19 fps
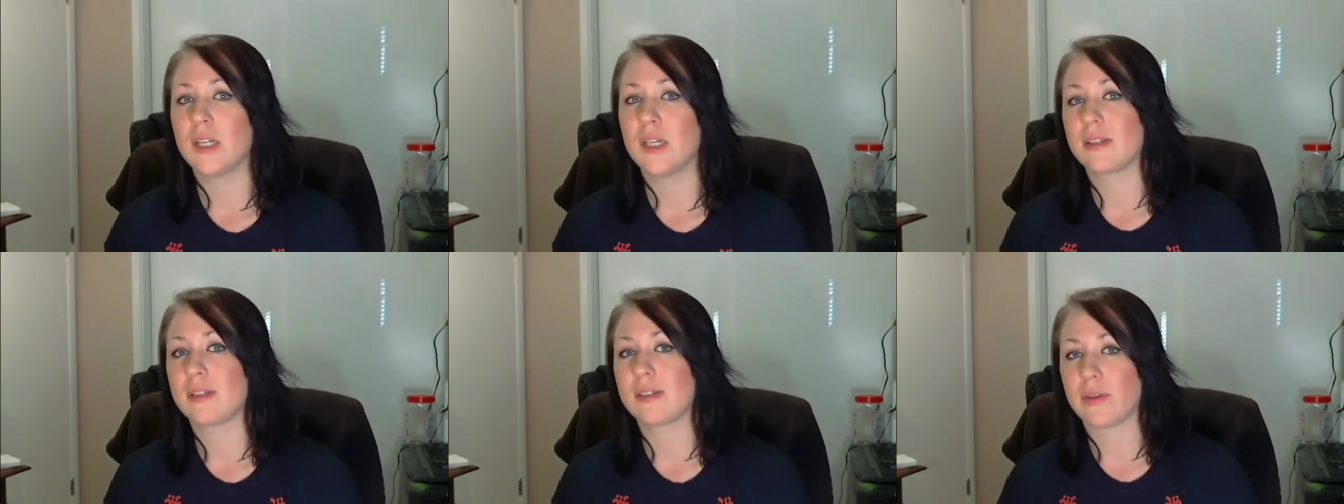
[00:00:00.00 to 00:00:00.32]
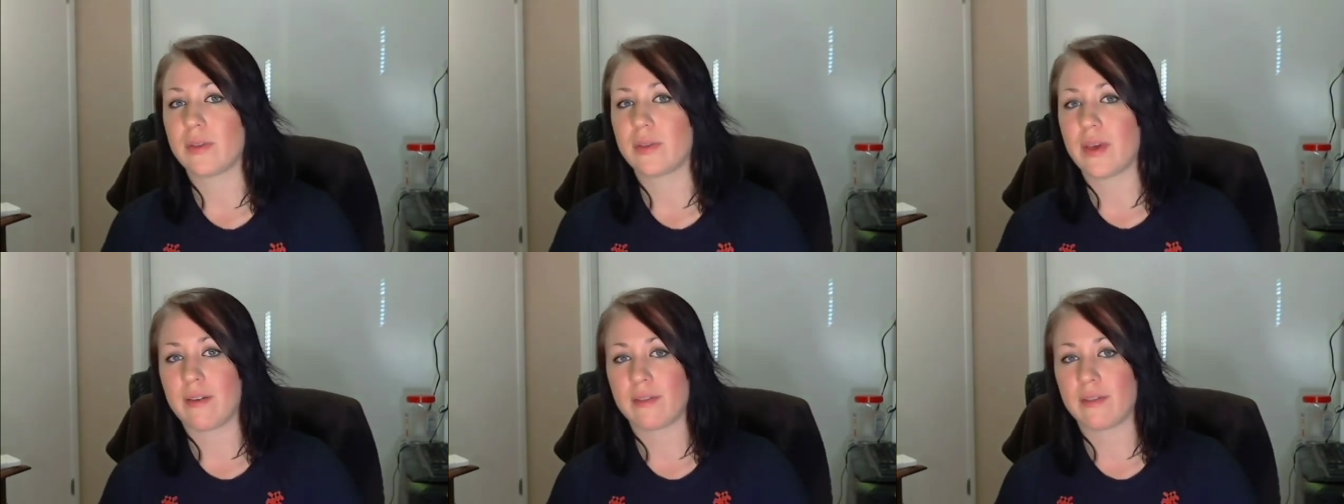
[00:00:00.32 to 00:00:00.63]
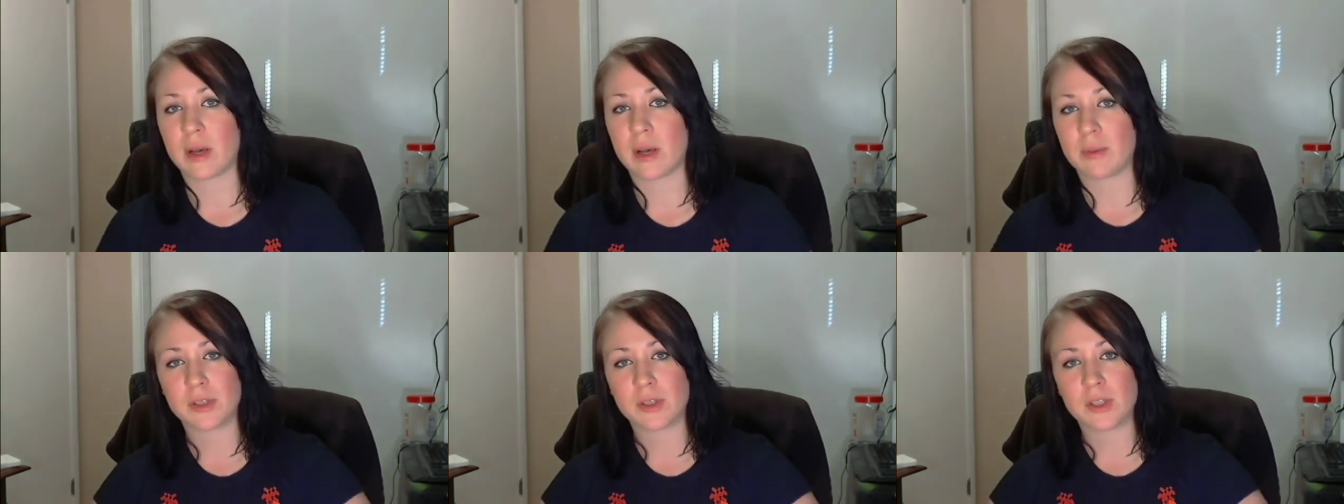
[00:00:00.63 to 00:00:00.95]
So they have a
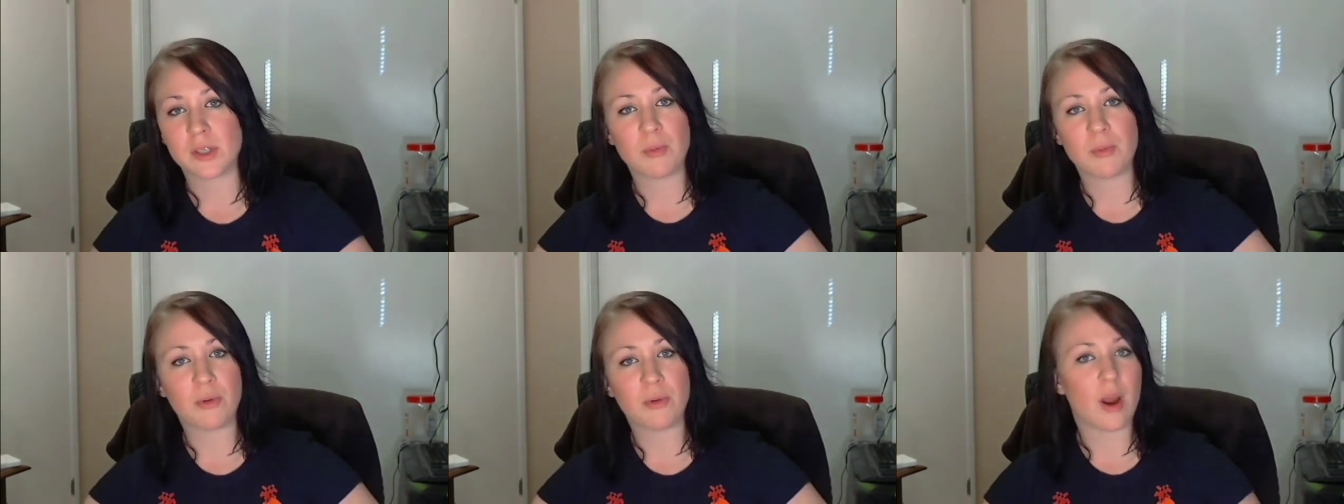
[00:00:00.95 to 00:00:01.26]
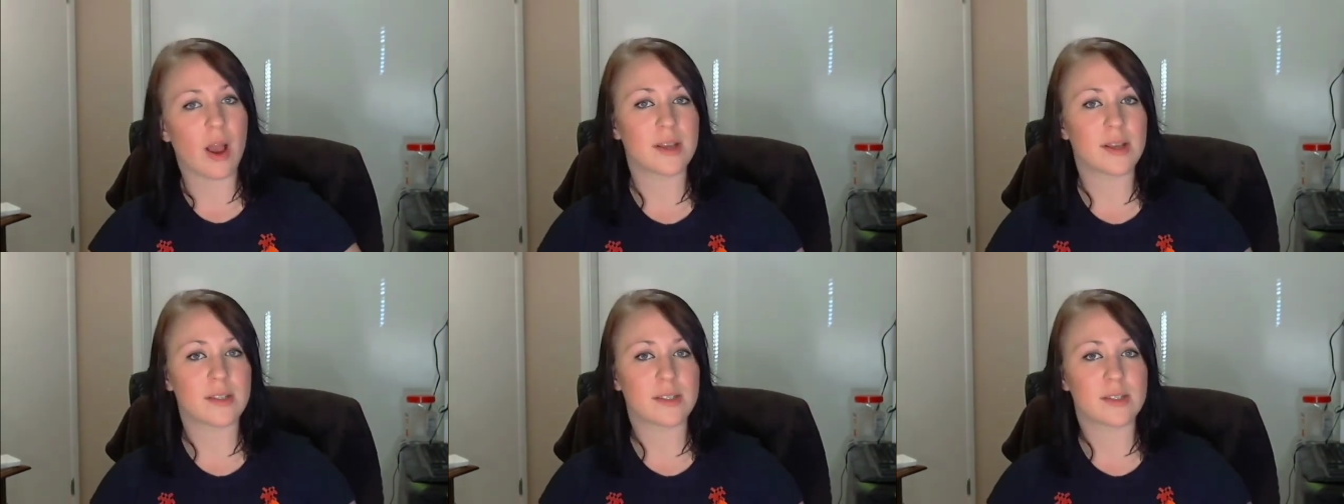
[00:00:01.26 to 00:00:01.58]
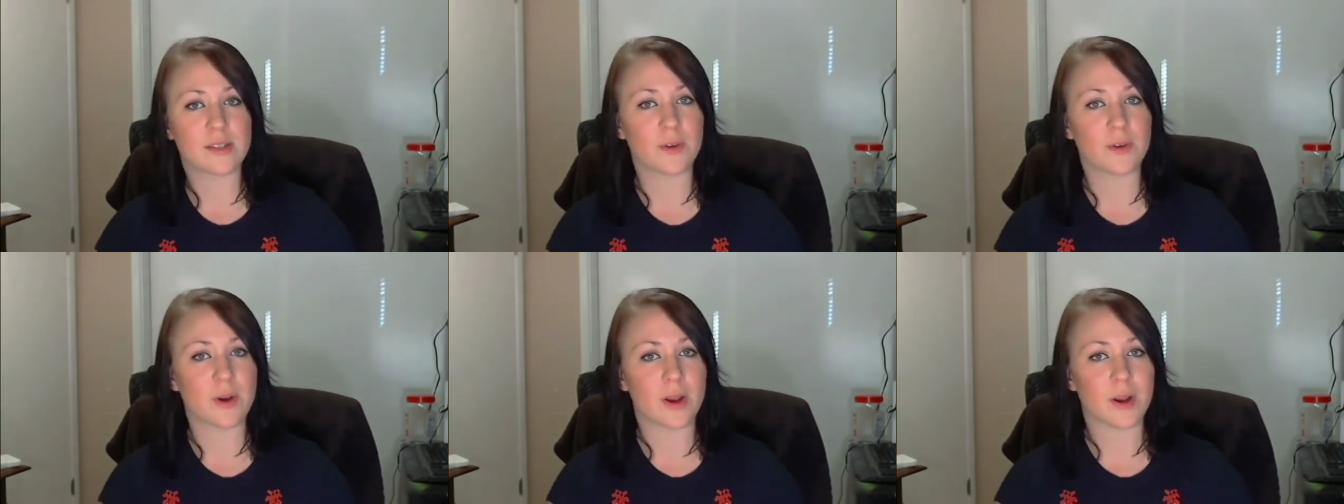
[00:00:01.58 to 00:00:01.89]
couple
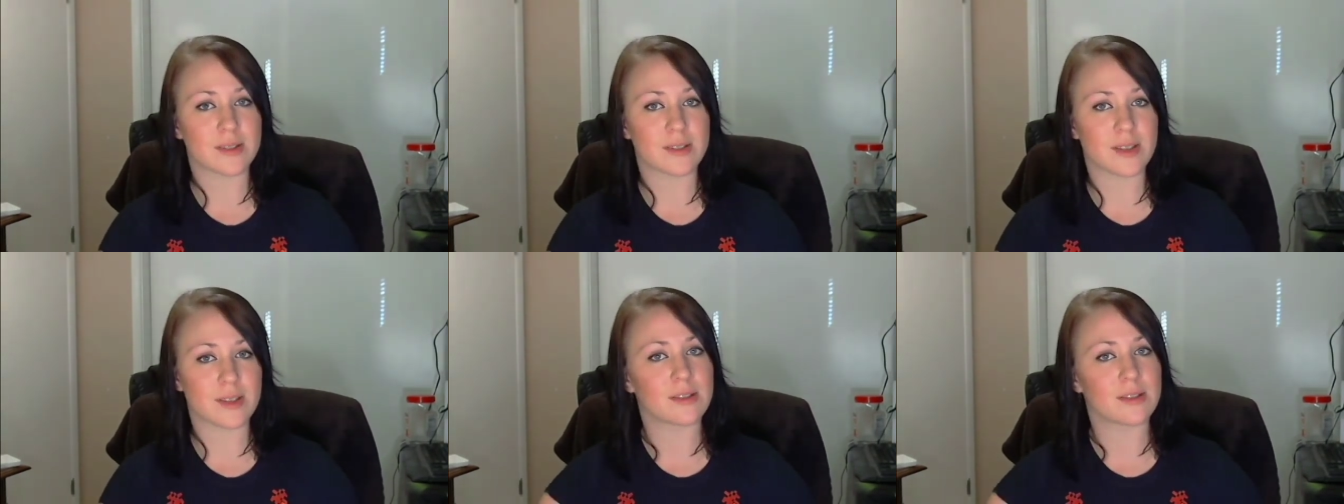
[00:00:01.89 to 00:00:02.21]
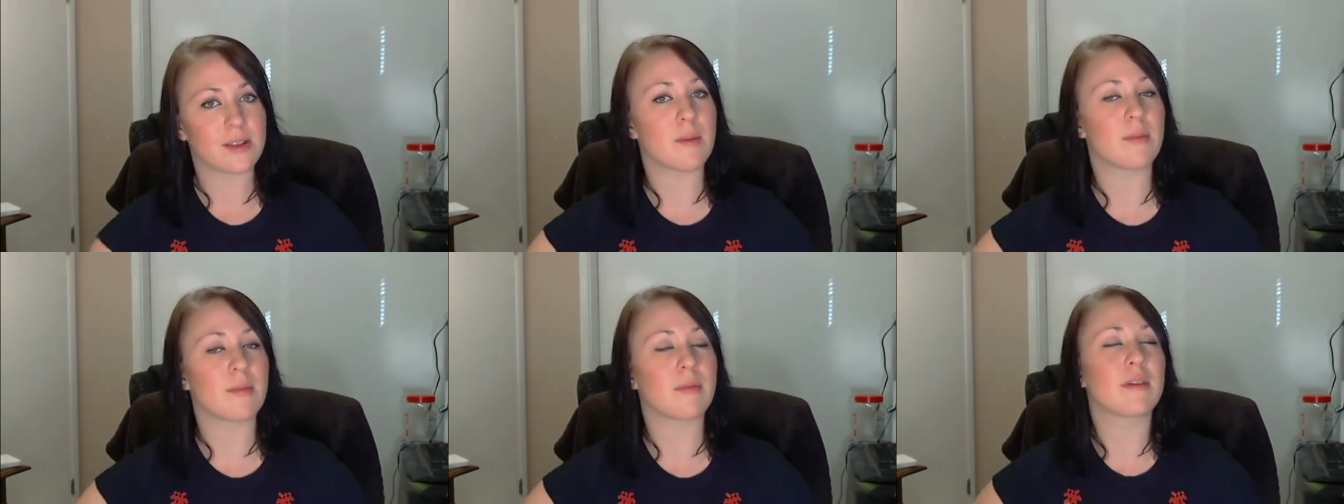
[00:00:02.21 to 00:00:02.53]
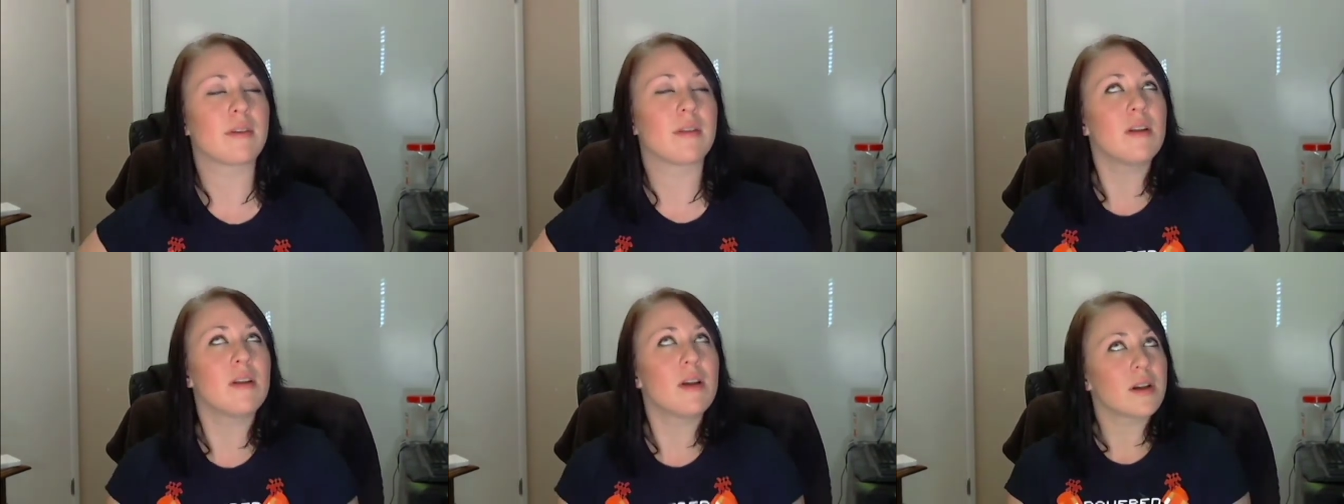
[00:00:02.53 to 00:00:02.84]
surprises for us, they say, but
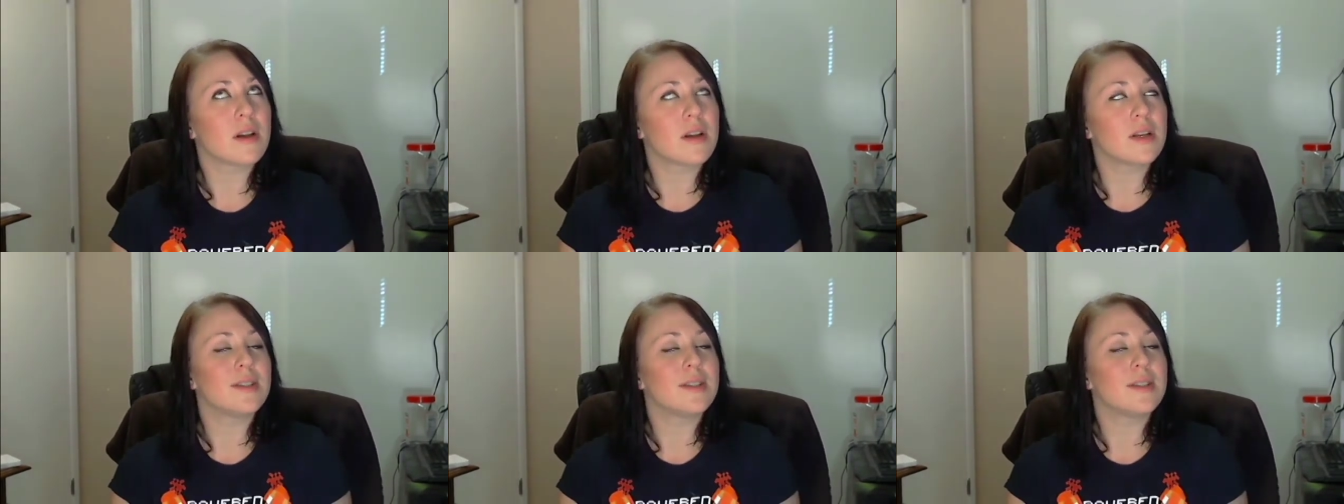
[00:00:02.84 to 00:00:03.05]
they're not going